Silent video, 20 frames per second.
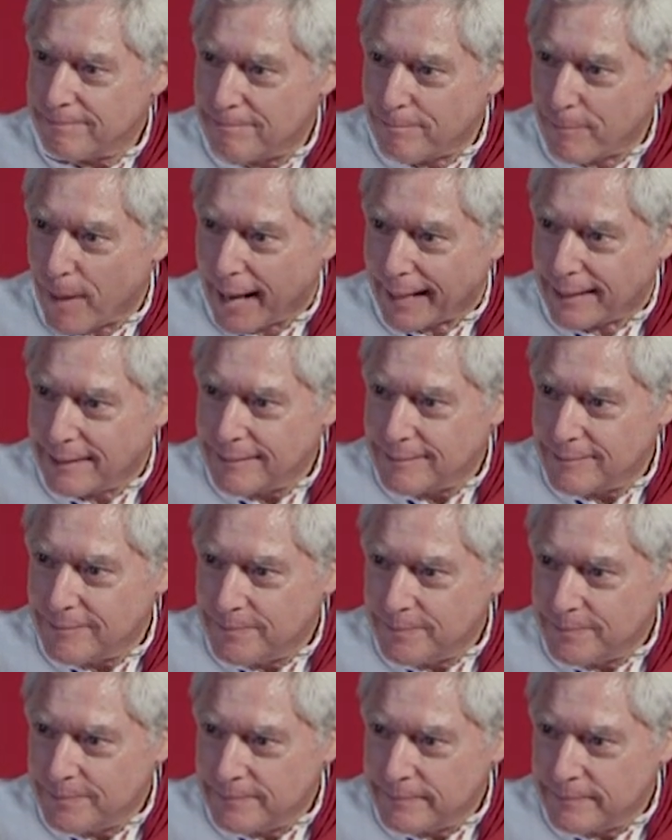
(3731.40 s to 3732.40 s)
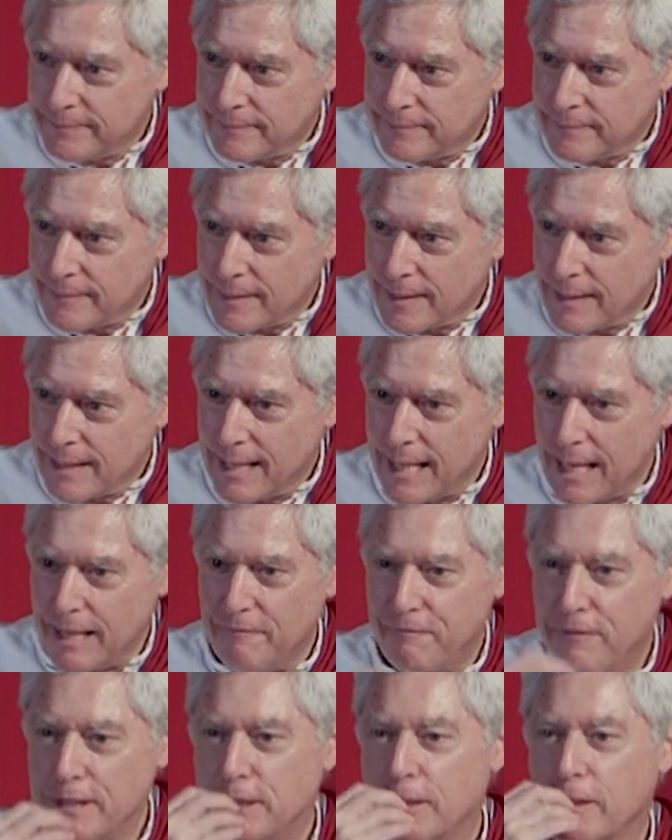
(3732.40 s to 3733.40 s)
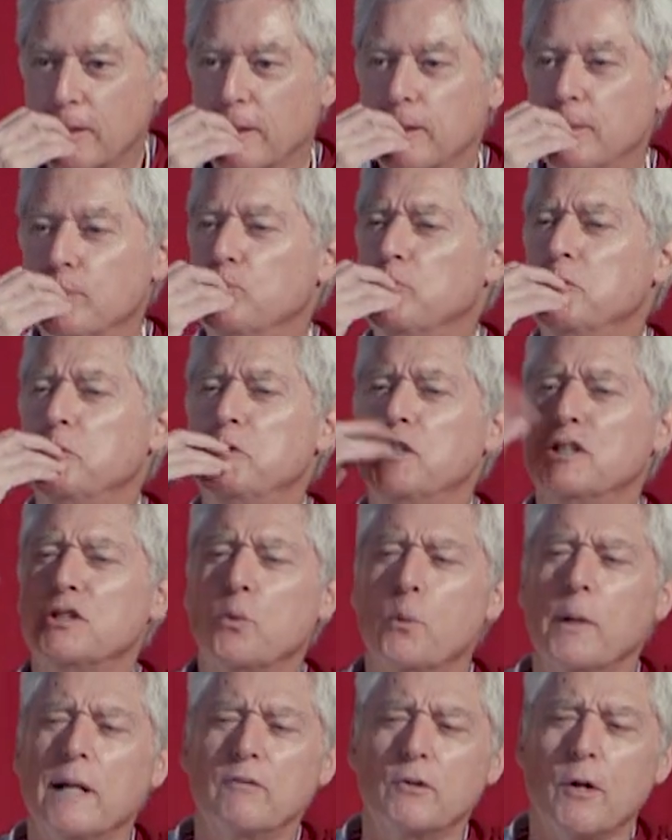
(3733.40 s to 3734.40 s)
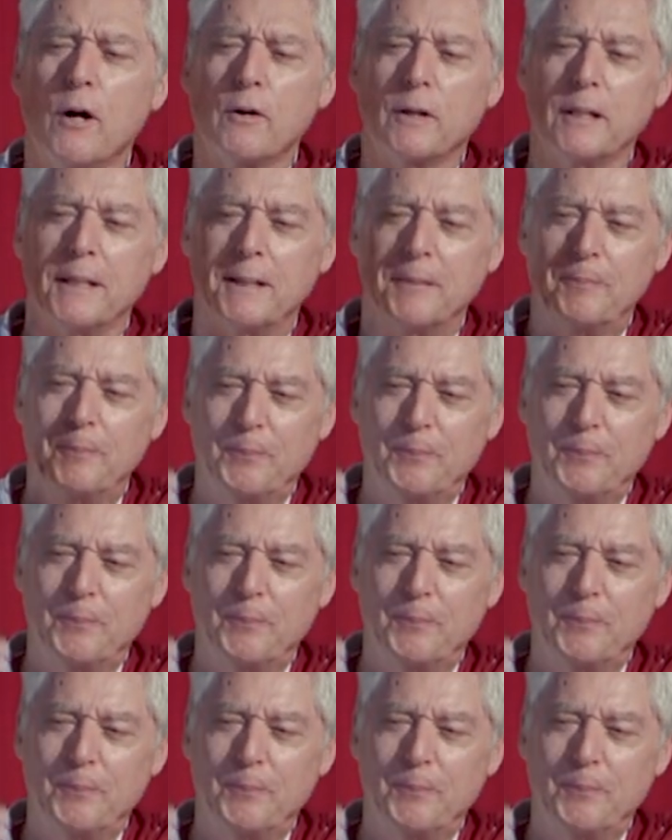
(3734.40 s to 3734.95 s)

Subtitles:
Mind. And physical, just a way of talking.